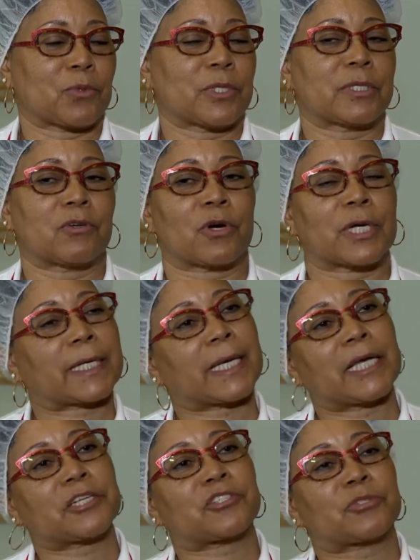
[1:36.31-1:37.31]
We, on
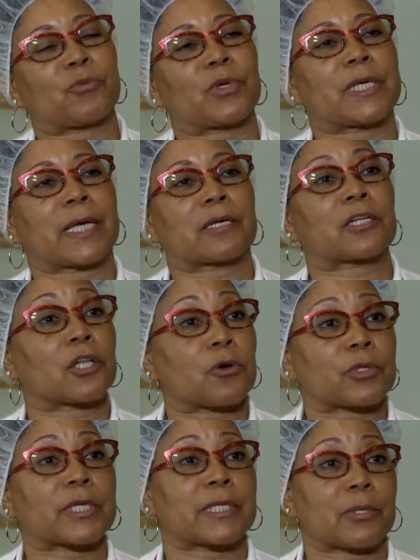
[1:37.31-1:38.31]
occasion, we get
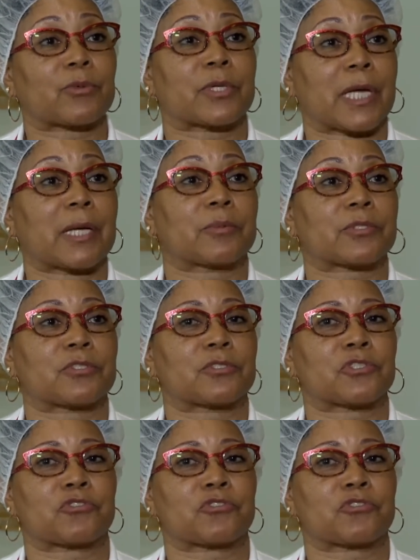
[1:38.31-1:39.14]
clothing that we're able to